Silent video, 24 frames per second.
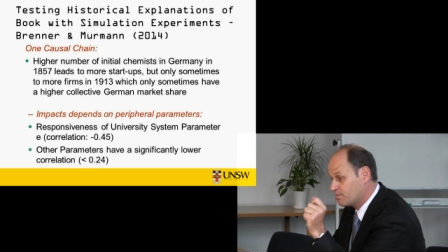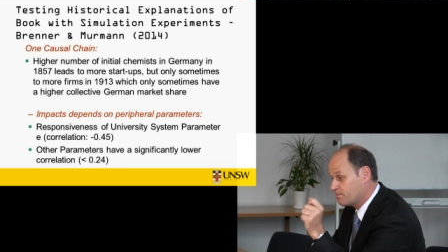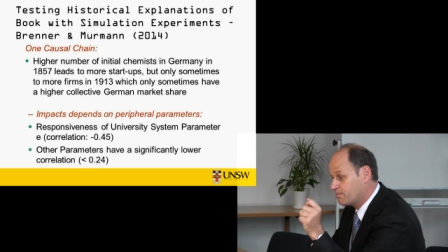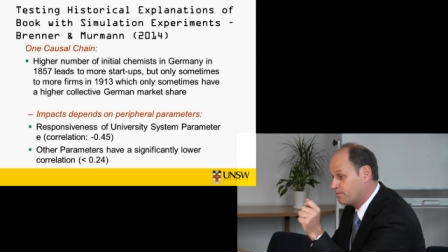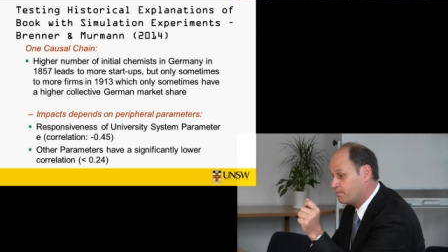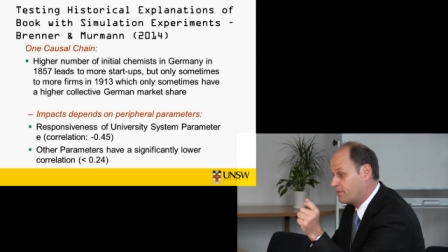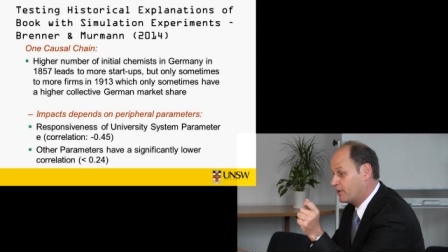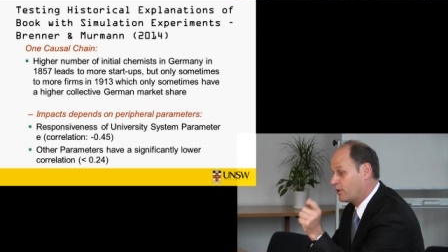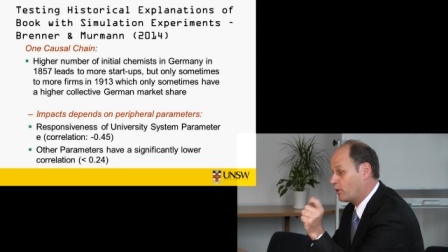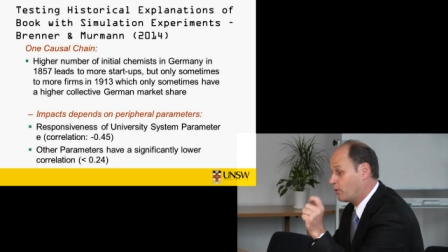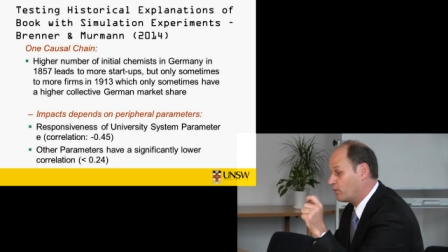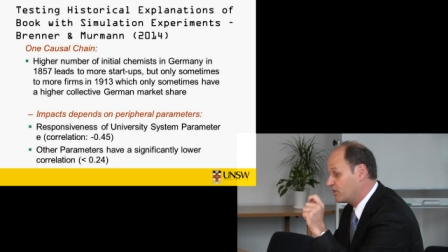
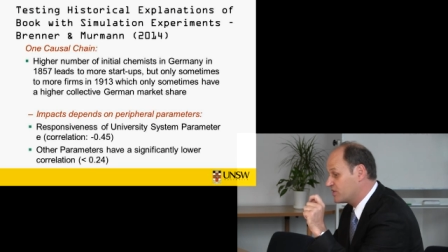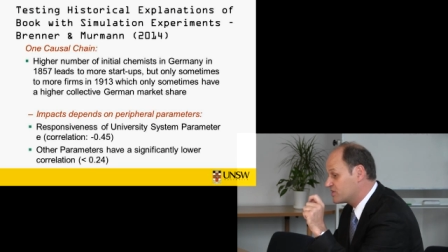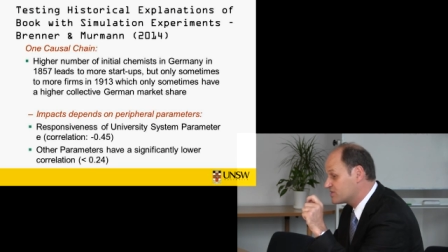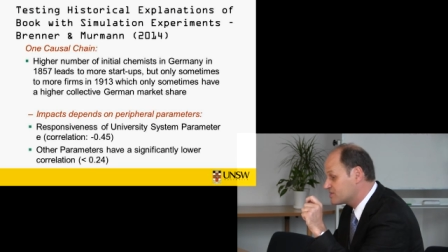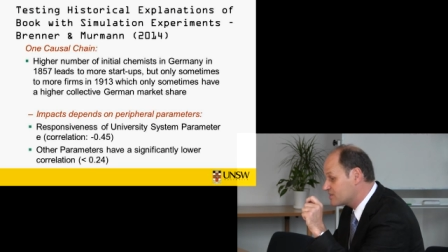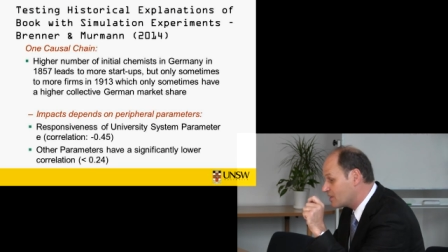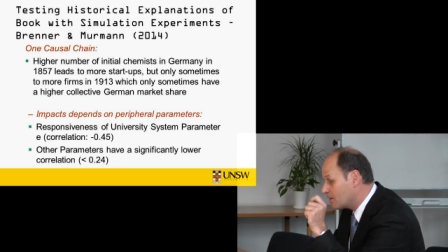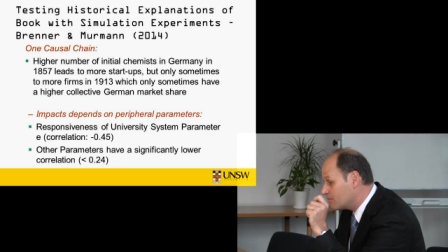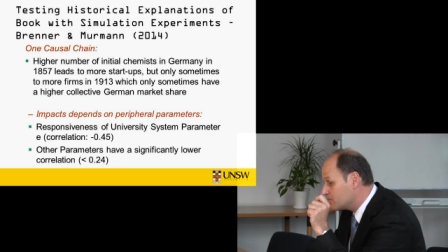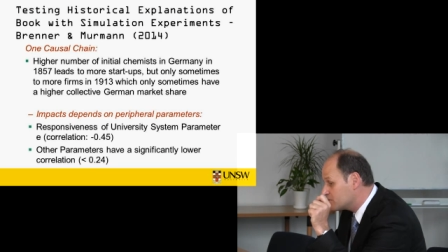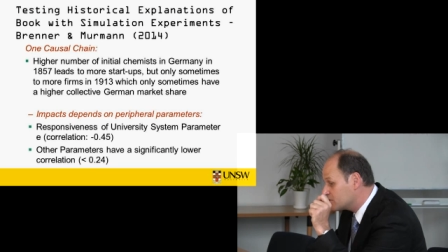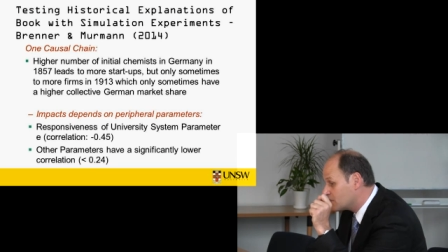but only
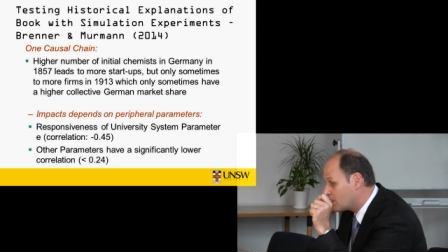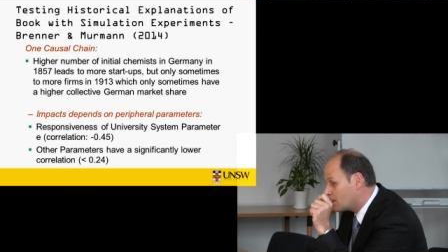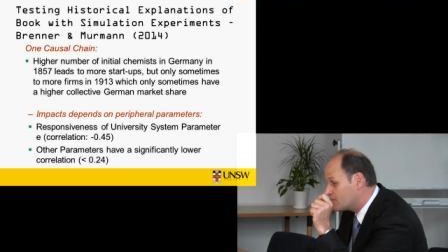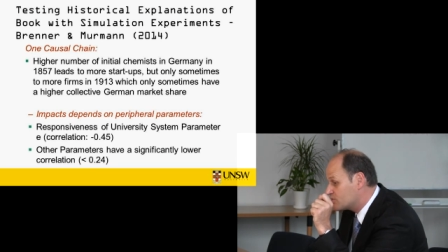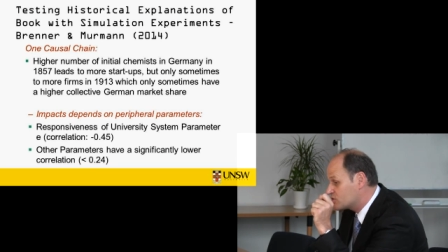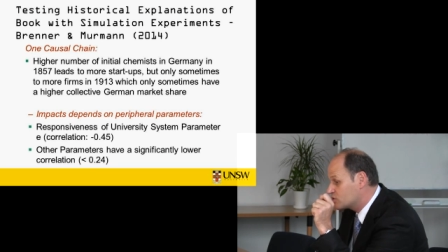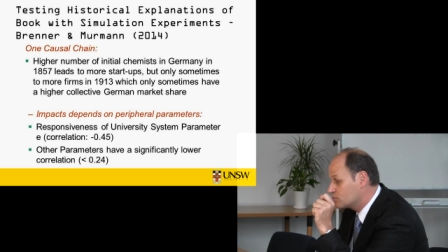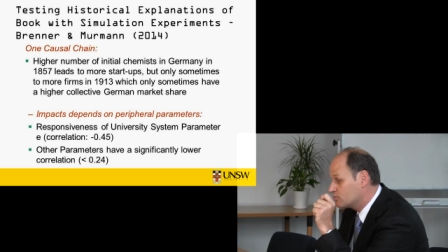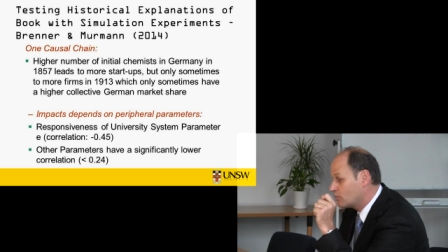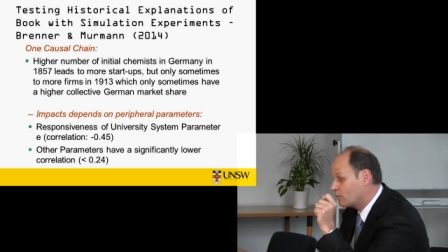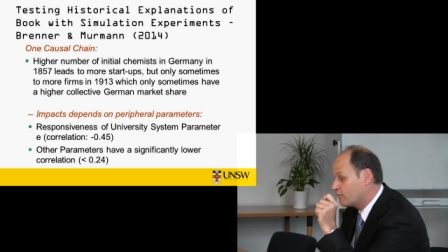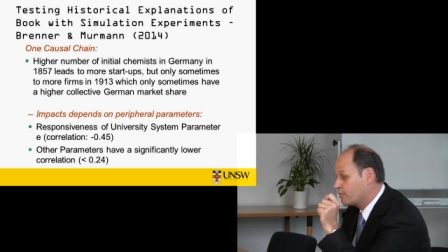
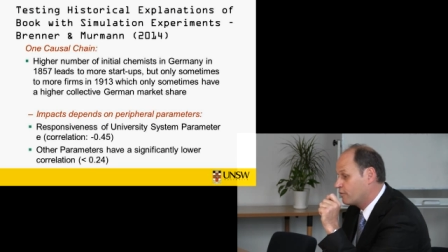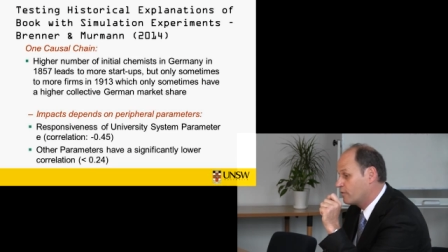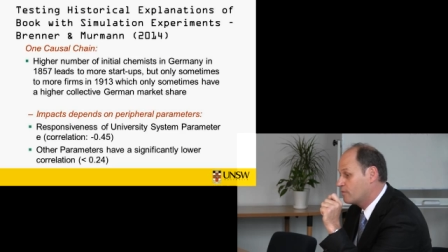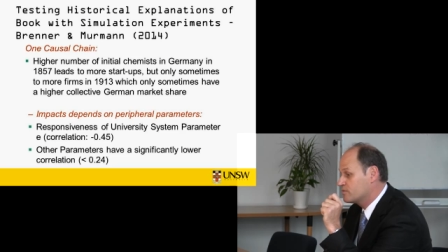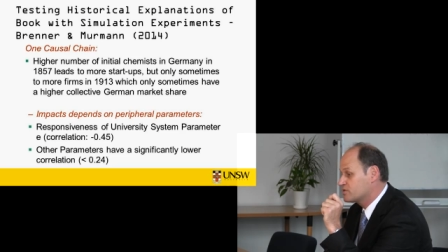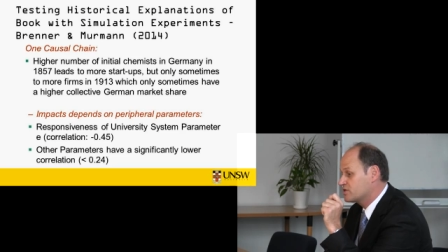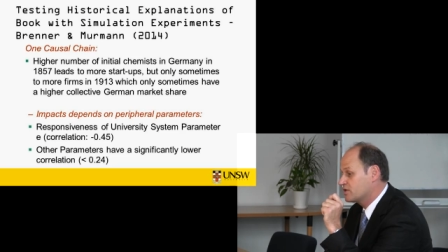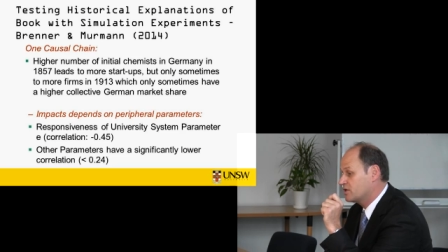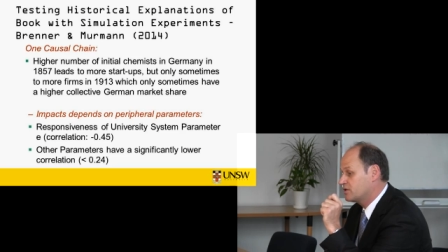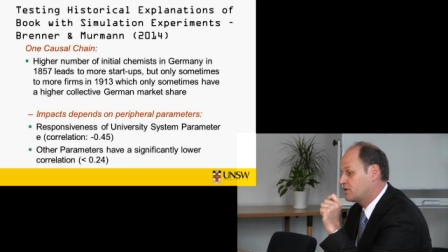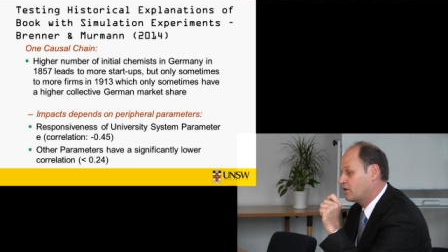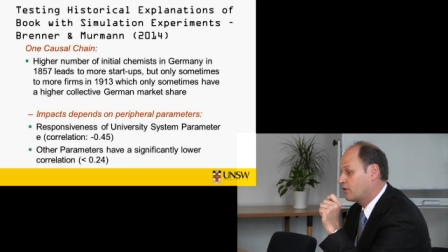sometimes to more
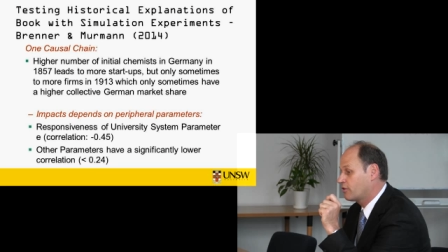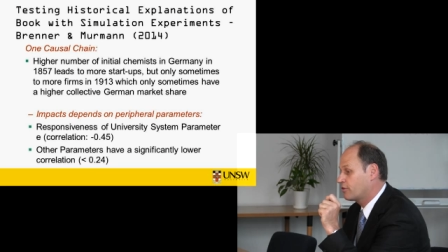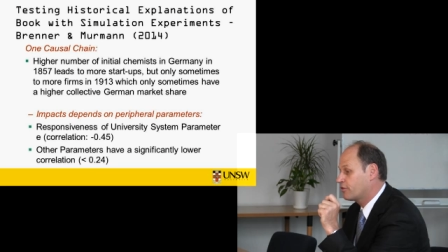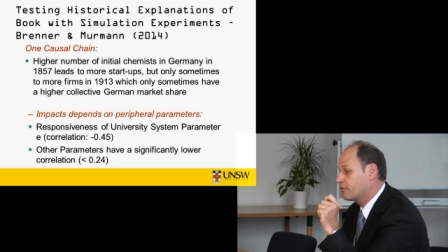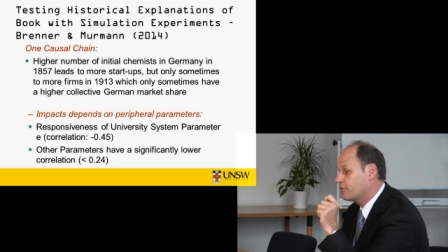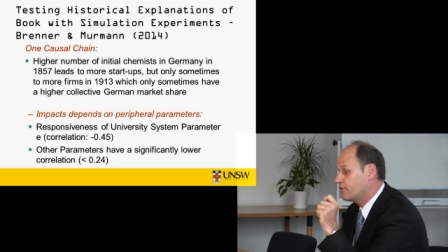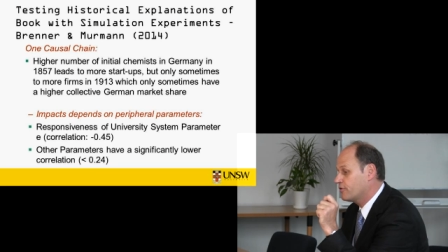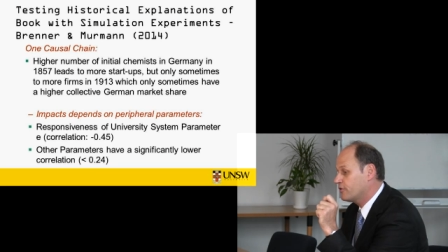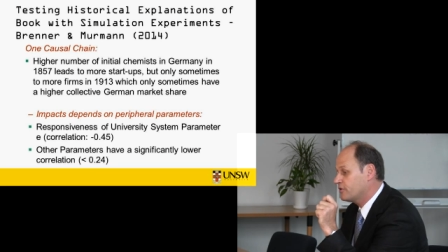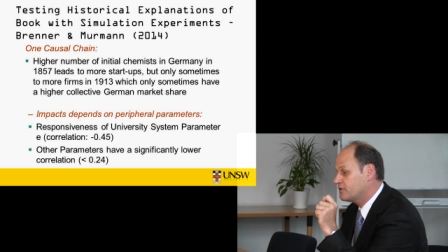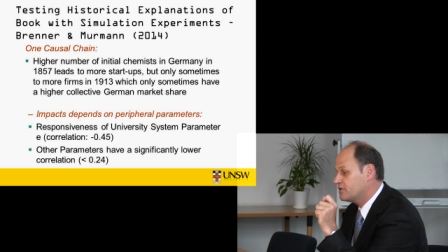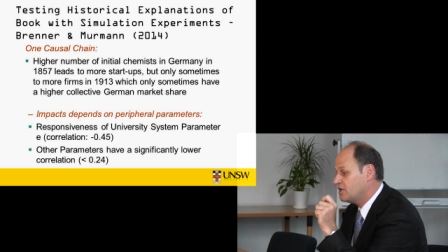firms in
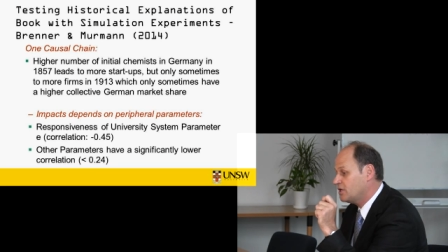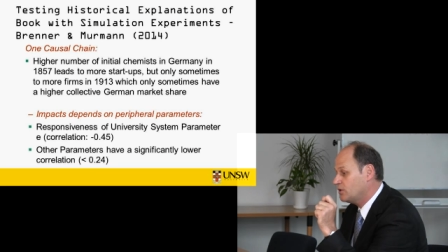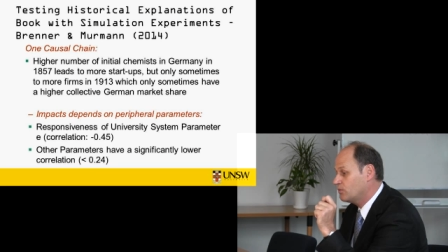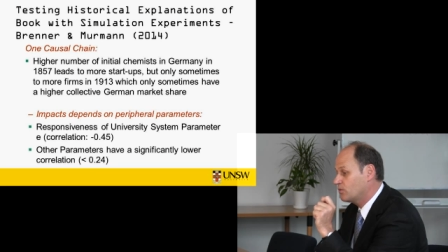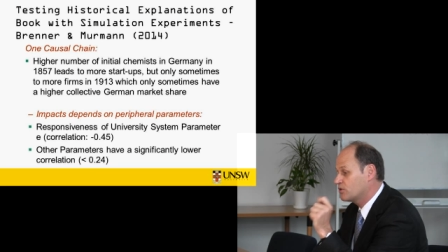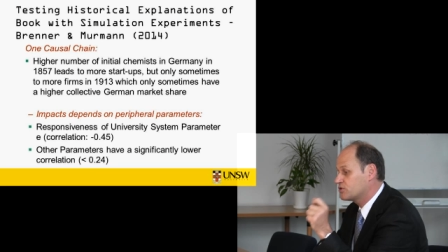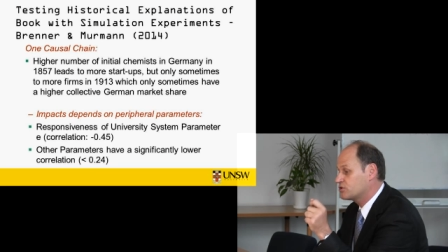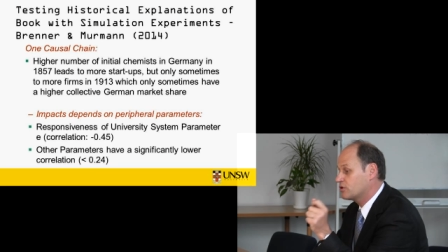1913,